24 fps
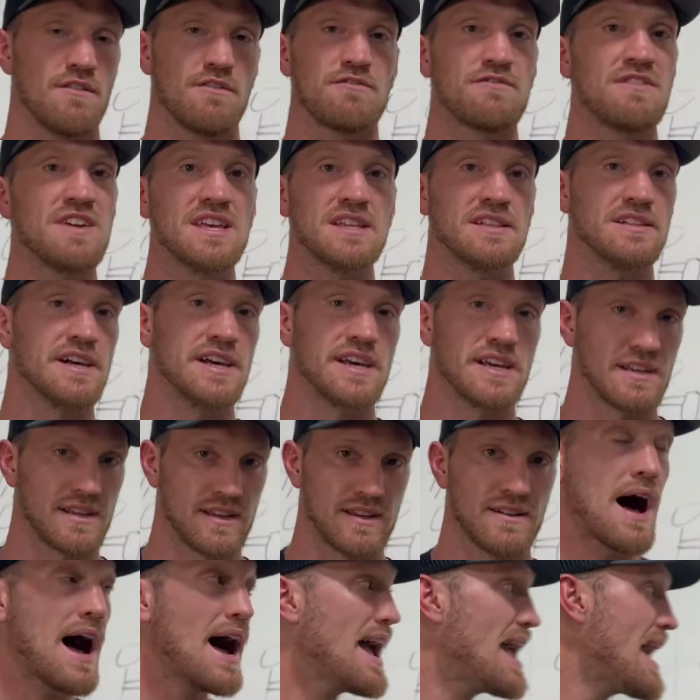feeling?
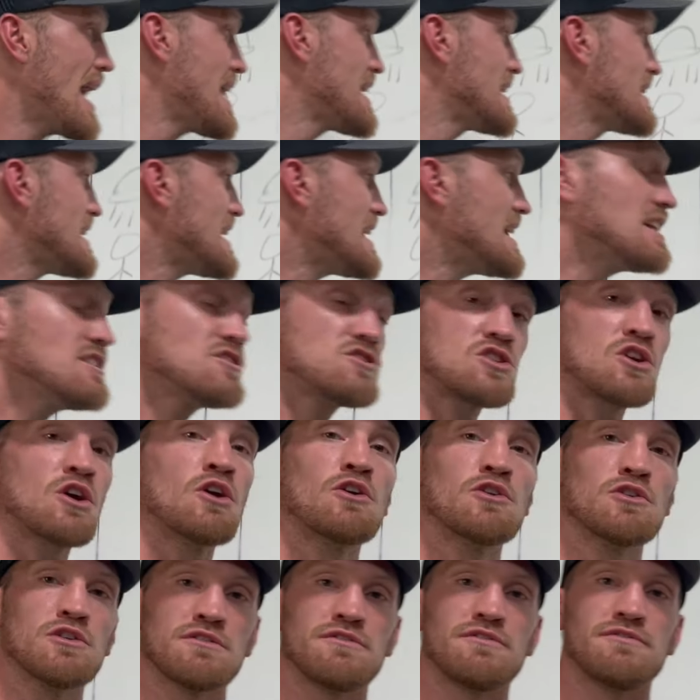I had an
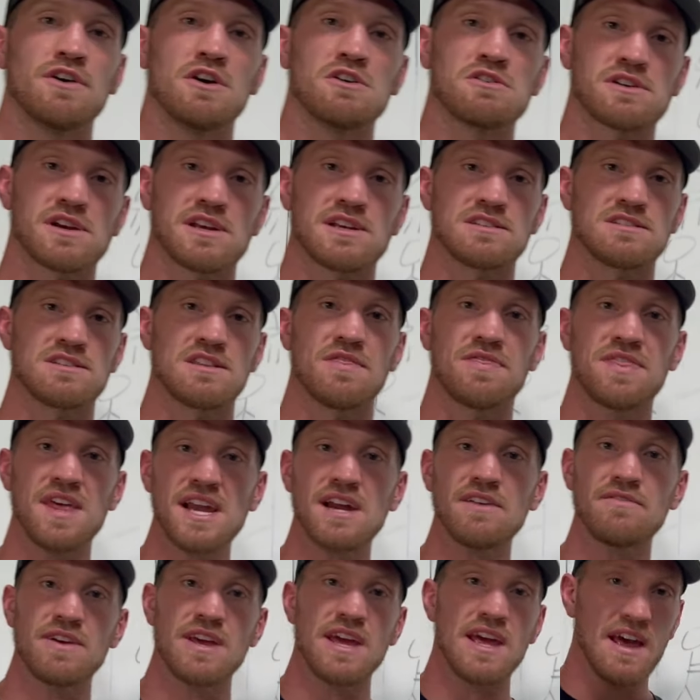internal focus. And
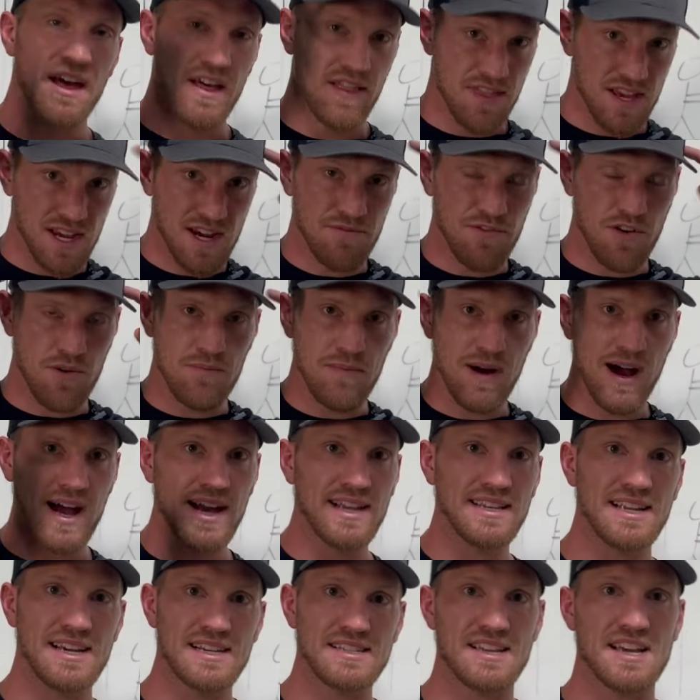think of your
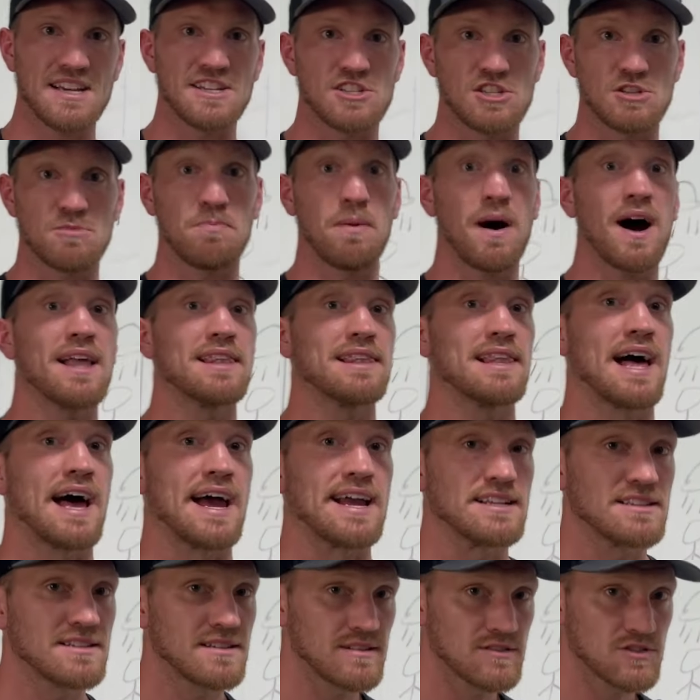mind as a spotlight.
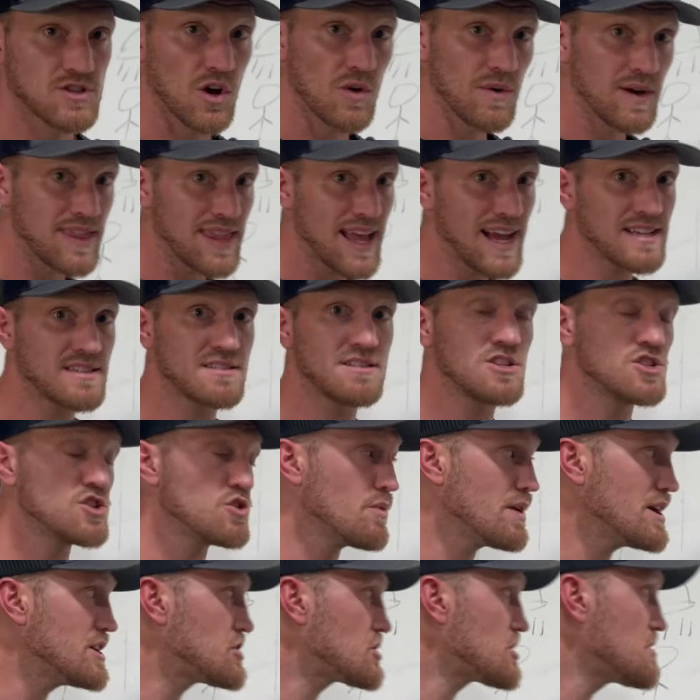So in that
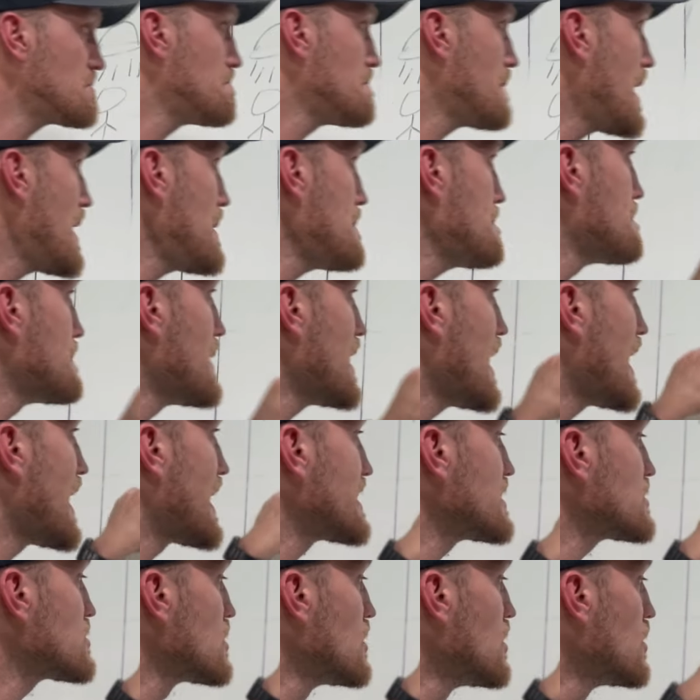situation, my
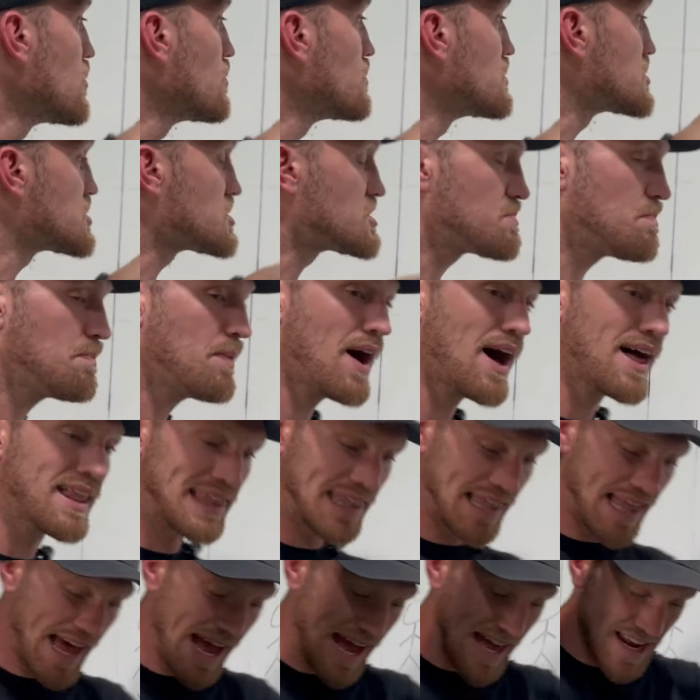mind was
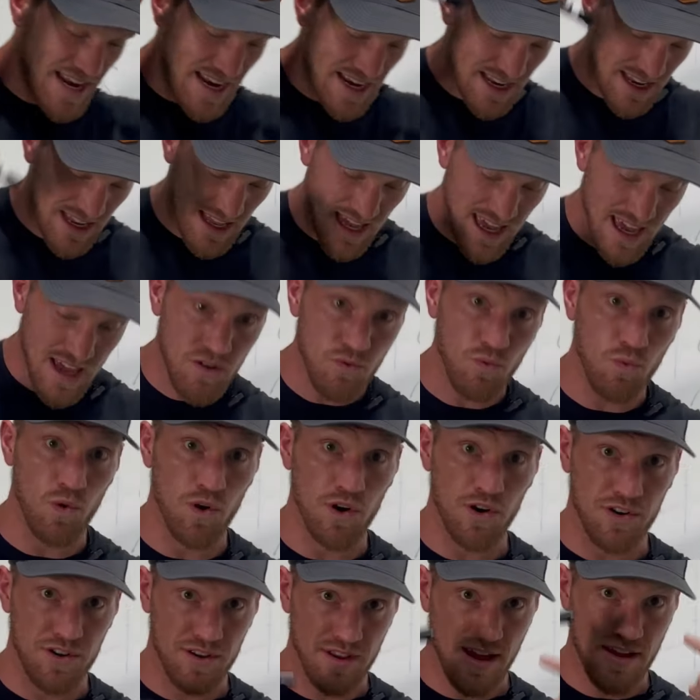spotlighted
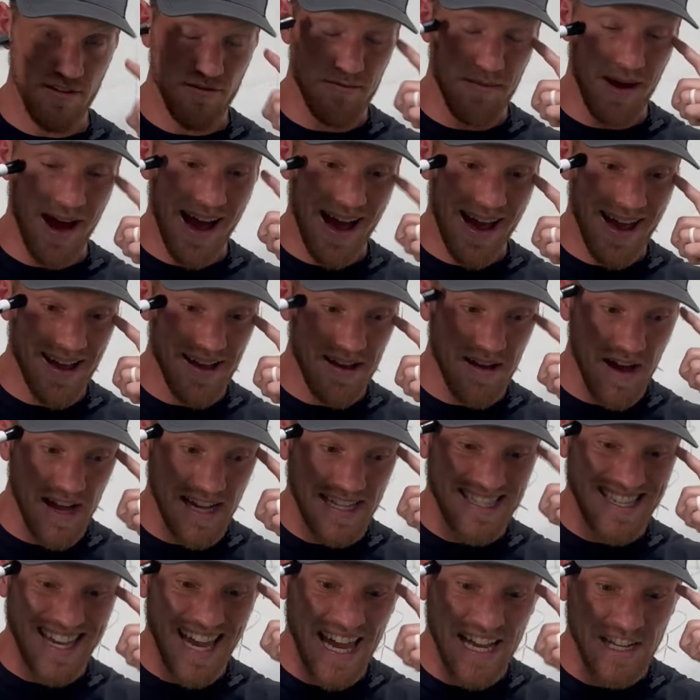inward. If my
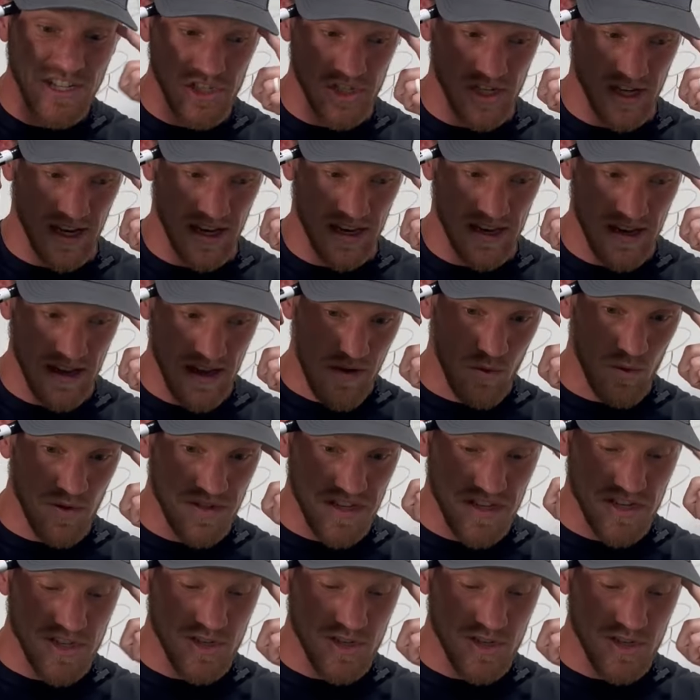attention was a